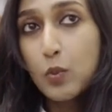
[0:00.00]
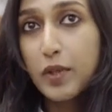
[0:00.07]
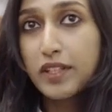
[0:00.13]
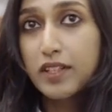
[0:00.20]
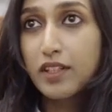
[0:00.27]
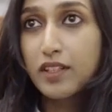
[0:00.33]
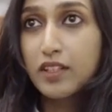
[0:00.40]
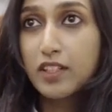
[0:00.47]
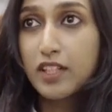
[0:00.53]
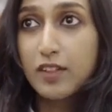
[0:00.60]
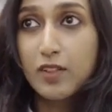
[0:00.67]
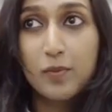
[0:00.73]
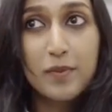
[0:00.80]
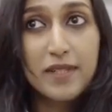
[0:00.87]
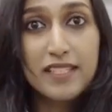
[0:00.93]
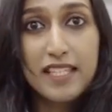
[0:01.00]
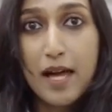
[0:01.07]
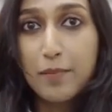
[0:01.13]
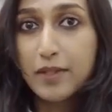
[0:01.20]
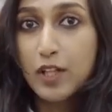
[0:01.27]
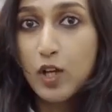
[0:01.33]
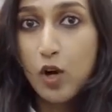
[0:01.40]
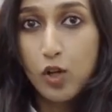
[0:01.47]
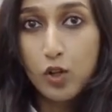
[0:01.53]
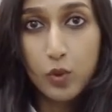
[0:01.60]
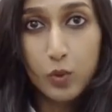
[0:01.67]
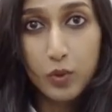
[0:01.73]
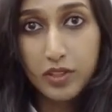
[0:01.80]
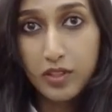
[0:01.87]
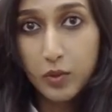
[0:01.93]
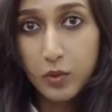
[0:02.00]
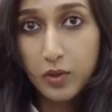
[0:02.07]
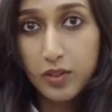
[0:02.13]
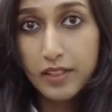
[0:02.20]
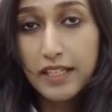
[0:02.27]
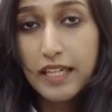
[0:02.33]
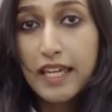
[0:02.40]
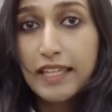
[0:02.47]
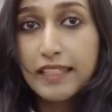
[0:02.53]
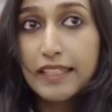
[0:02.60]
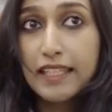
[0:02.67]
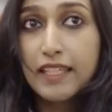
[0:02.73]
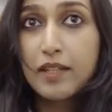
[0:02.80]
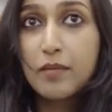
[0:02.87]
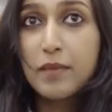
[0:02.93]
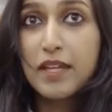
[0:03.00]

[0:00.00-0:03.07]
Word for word: with the developments happening all over the world. They